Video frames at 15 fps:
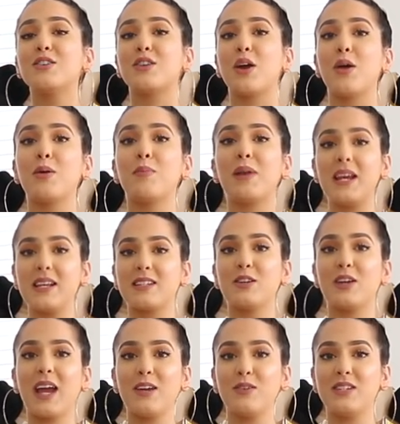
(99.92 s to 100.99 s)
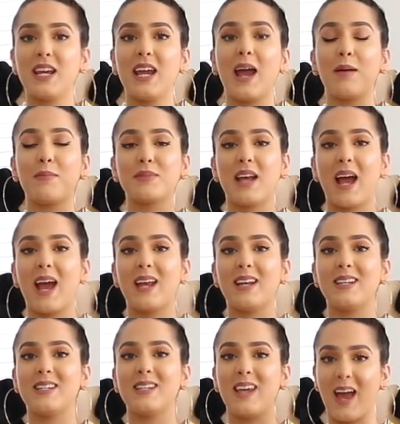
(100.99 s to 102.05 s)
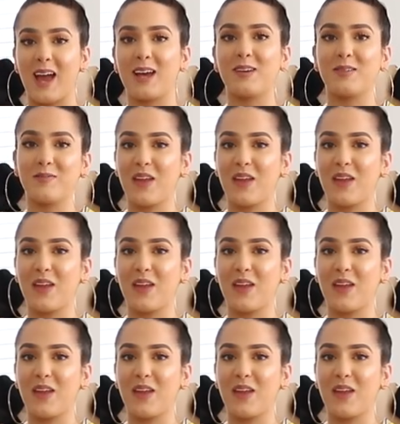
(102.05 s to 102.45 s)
So please look at your DMs, and yeah,